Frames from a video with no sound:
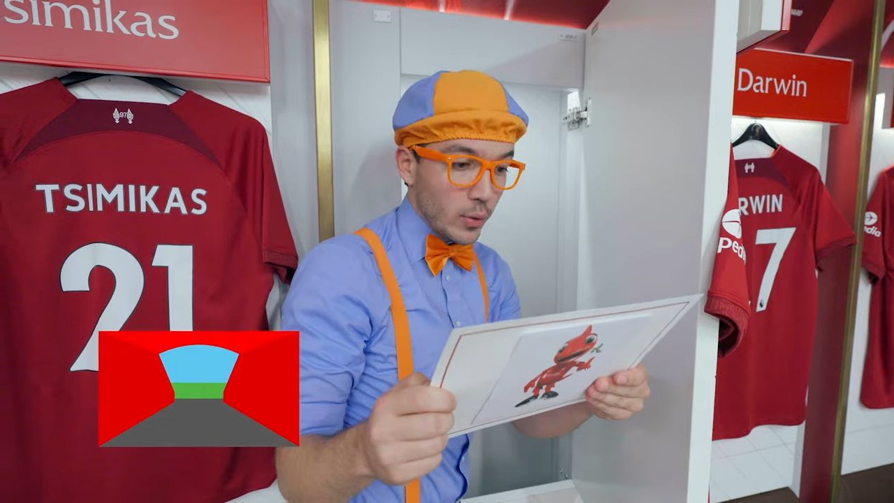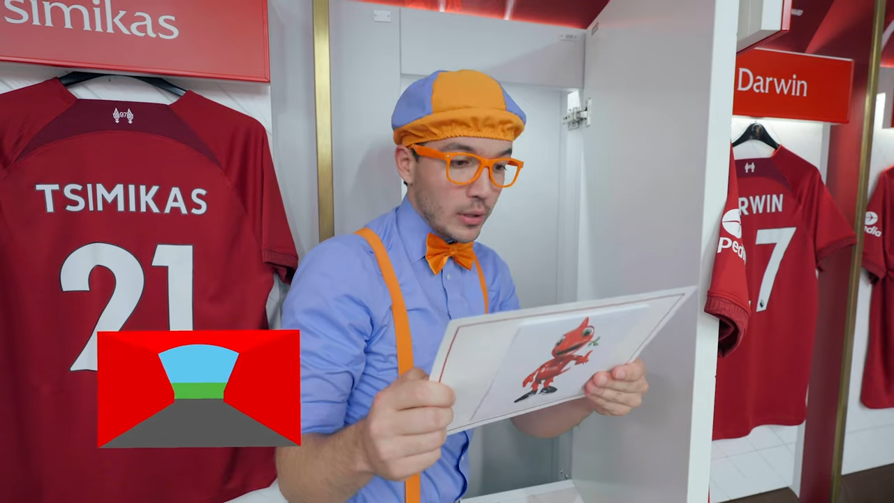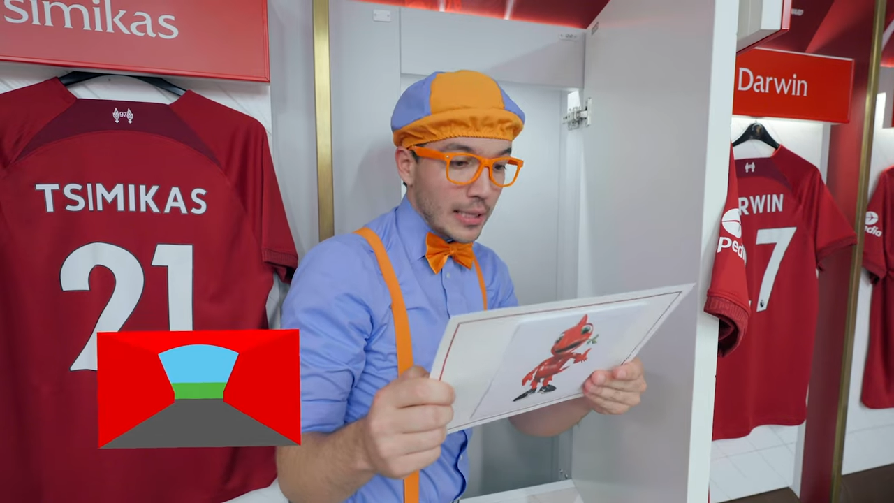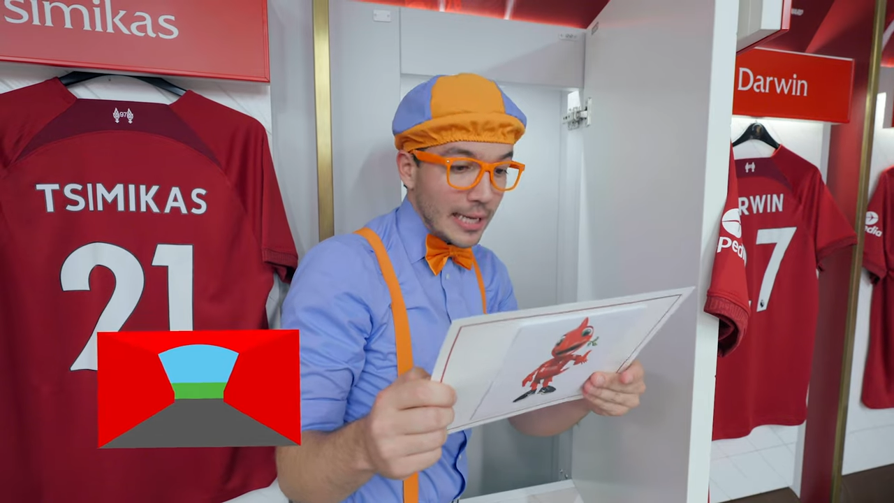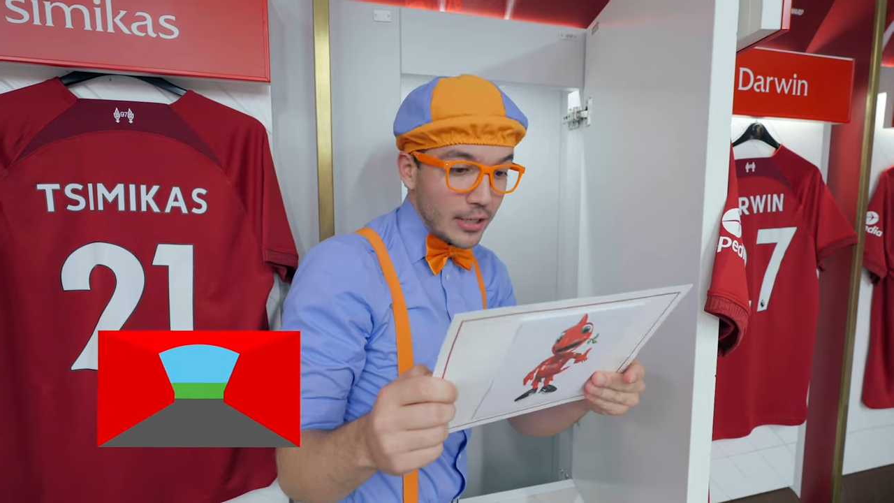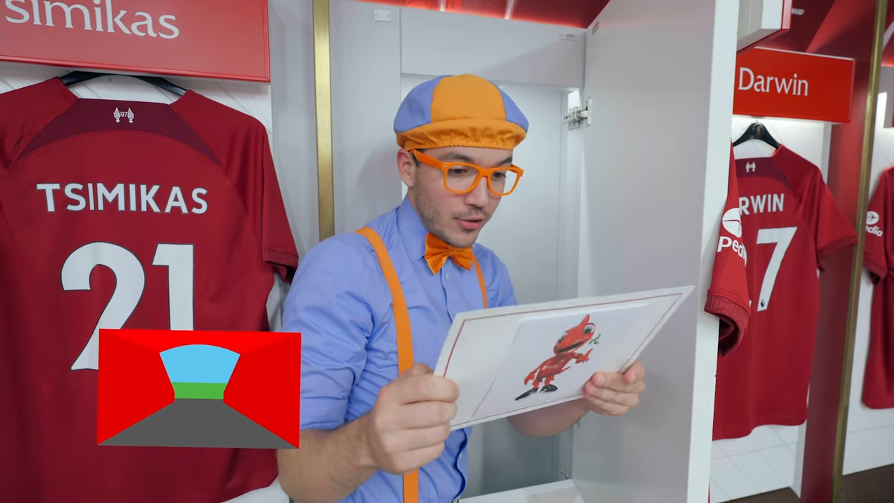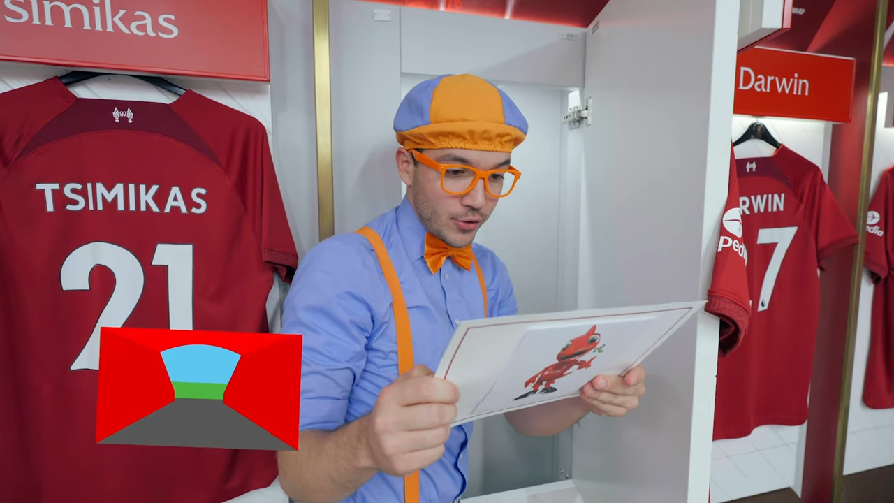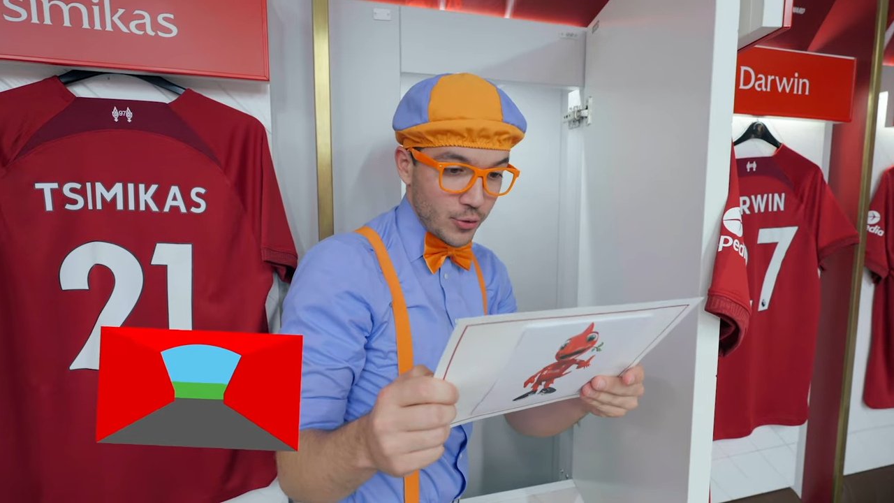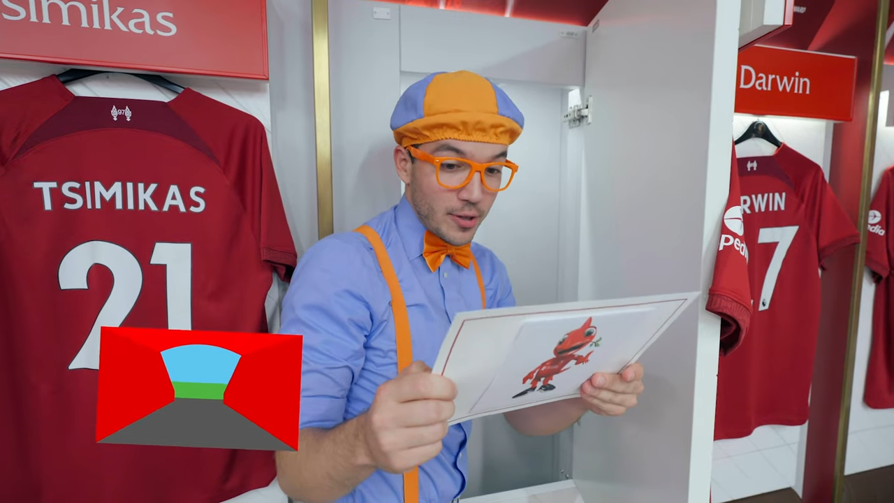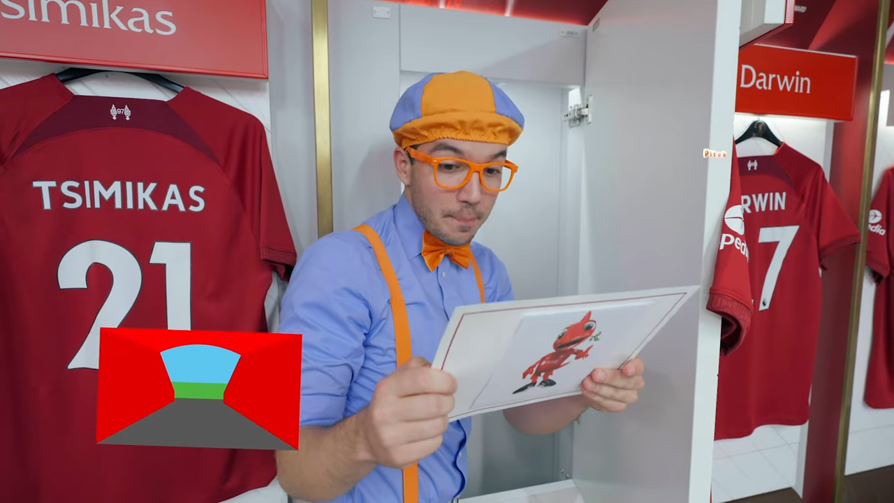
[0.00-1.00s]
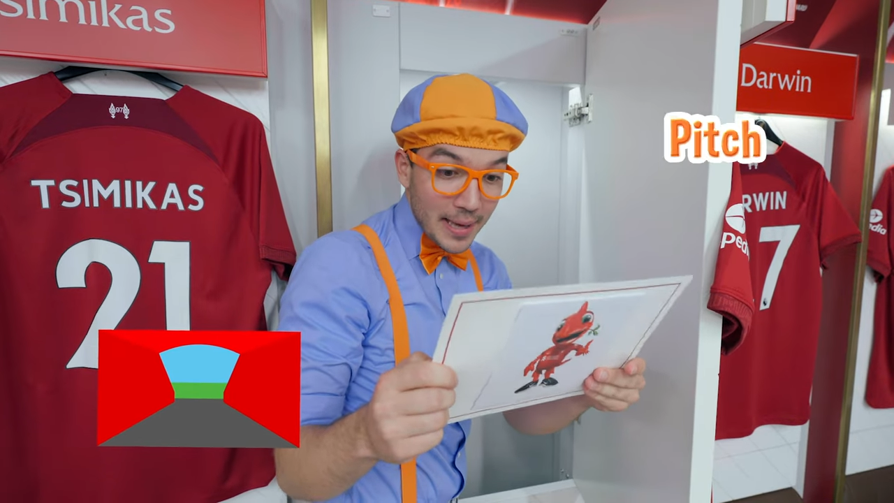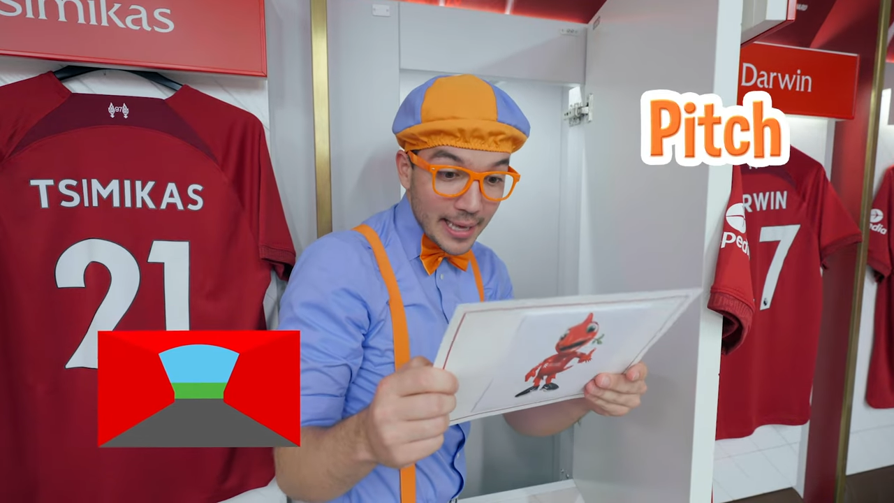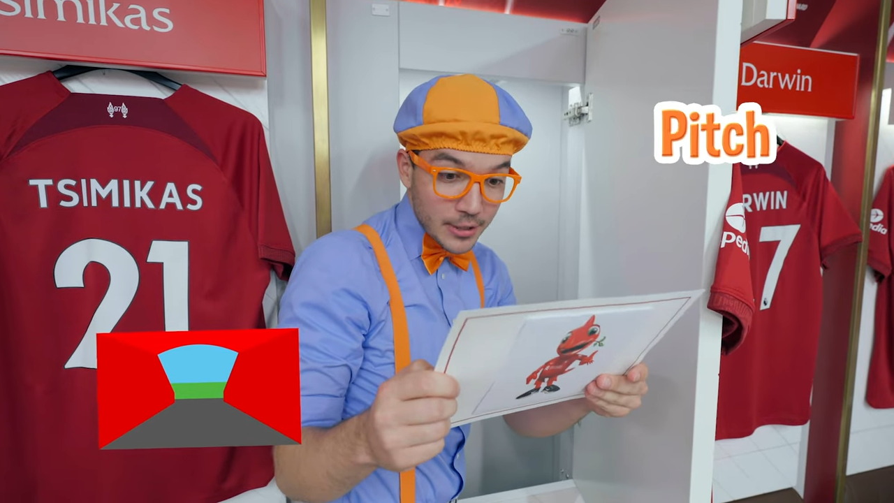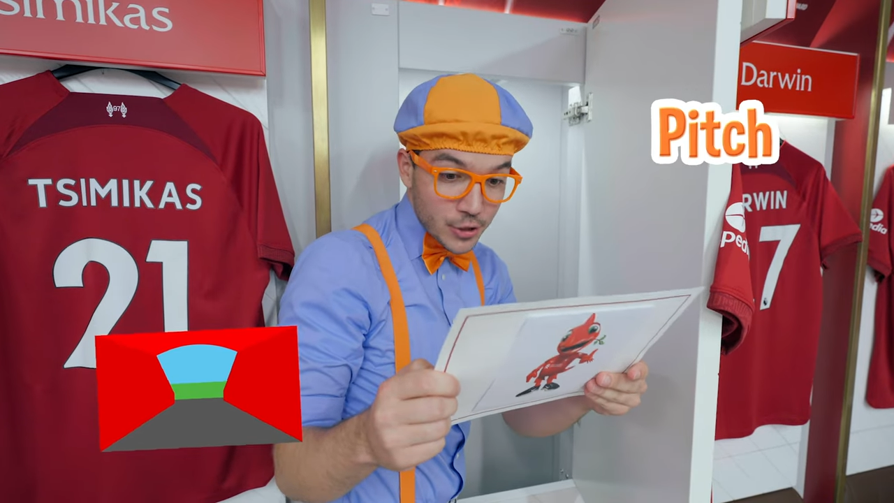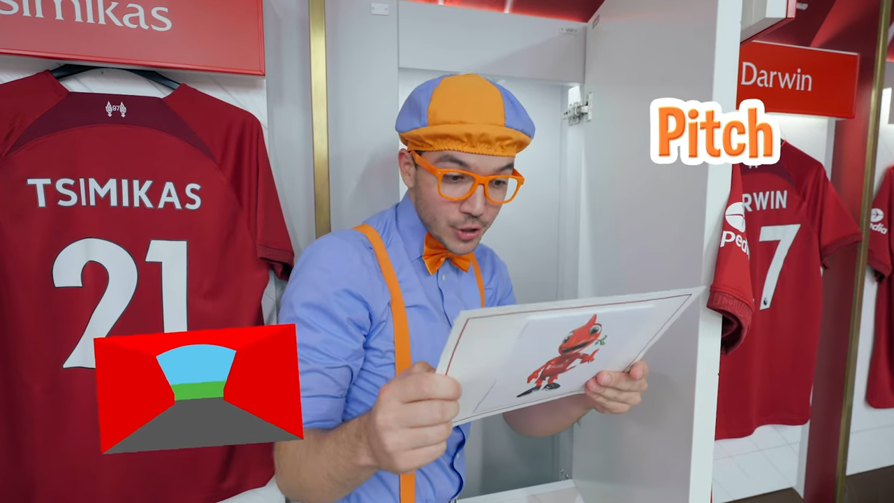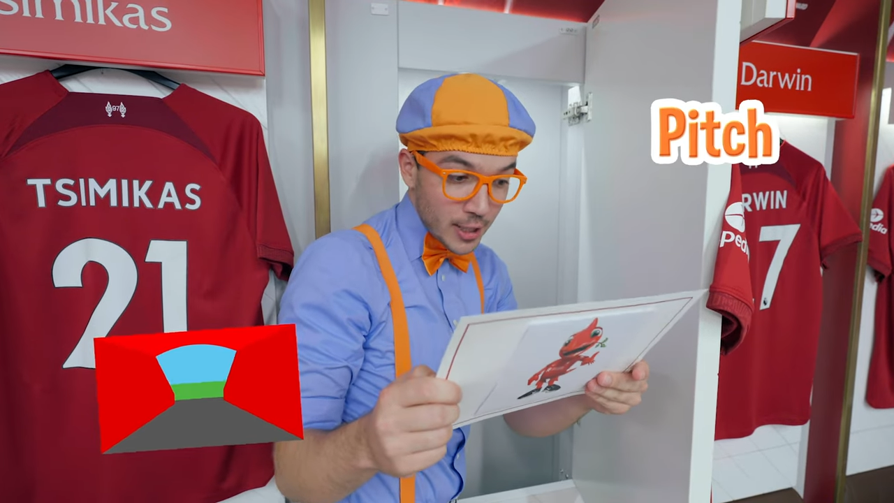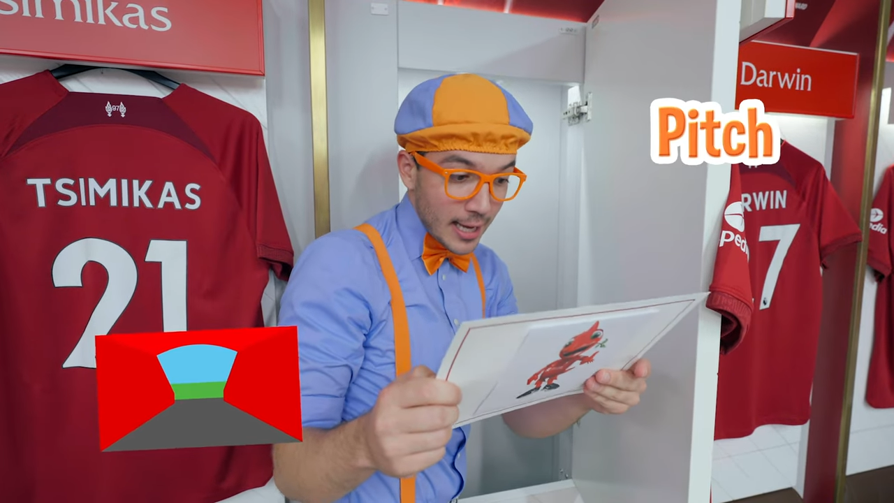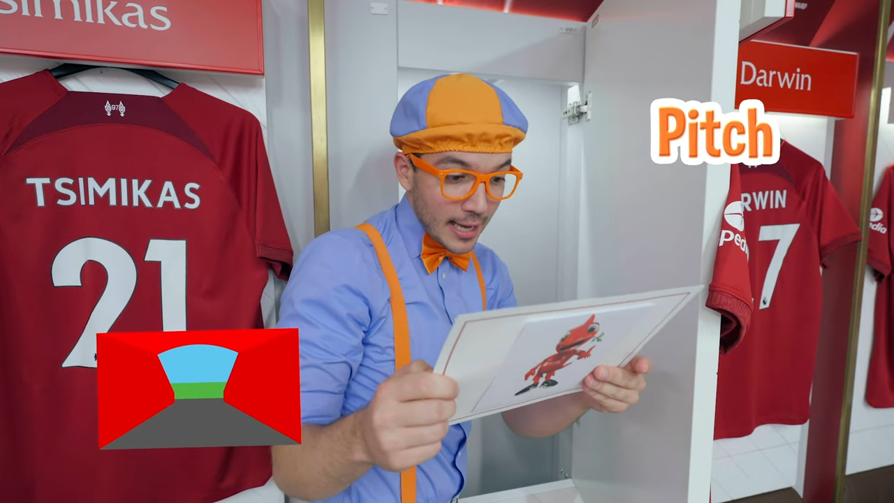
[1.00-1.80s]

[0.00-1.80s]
will lead you to the pitch.